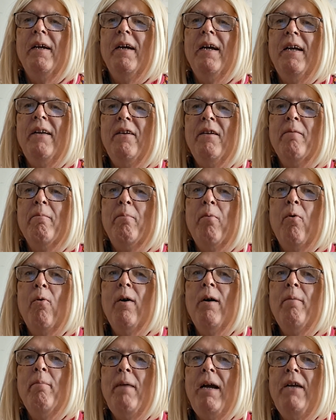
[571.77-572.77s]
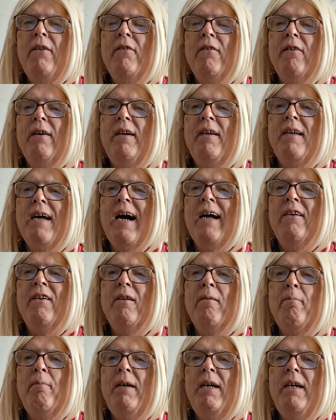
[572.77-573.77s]
it's important basically not
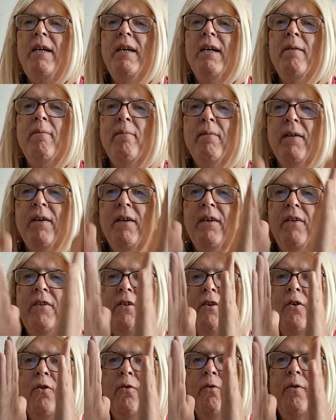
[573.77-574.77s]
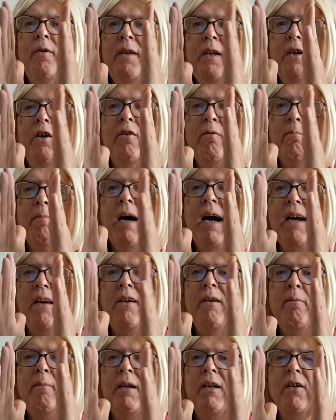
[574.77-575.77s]
to be so
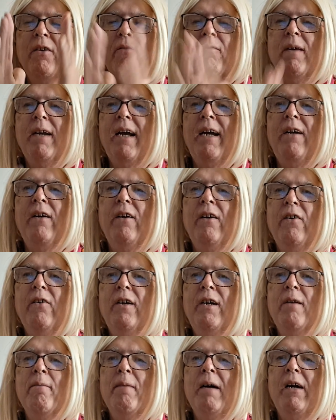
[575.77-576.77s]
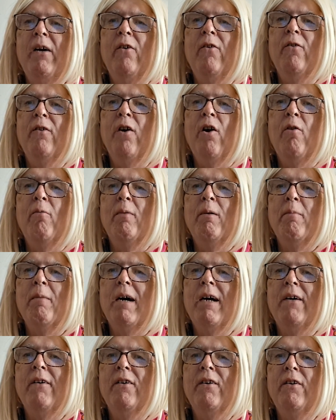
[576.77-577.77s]
narrow-minded, because when I look at my old alma
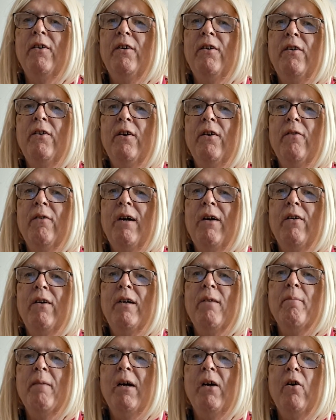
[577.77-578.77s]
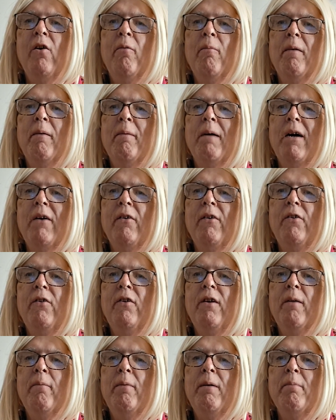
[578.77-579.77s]
mater,
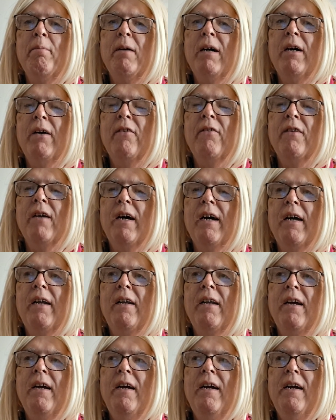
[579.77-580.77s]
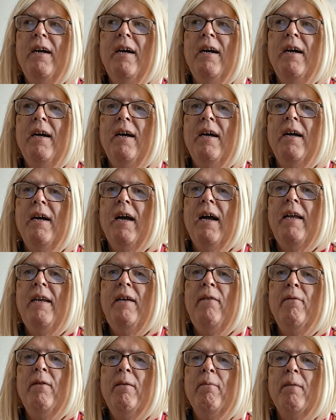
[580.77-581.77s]
UW Parkside, and
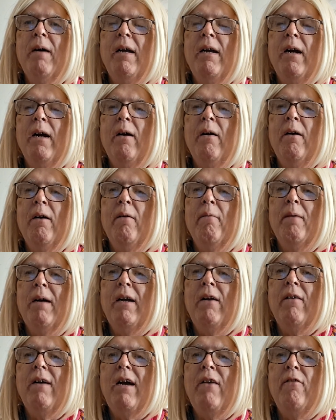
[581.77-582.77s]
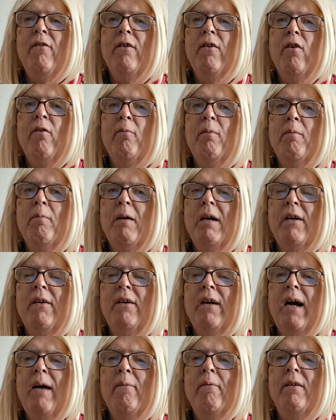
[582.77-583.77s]
even my graduate alma
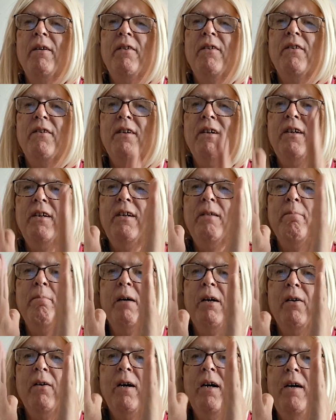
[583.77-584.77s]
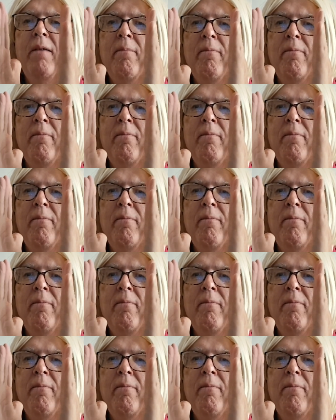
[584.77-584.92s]
mater, I'm concerned about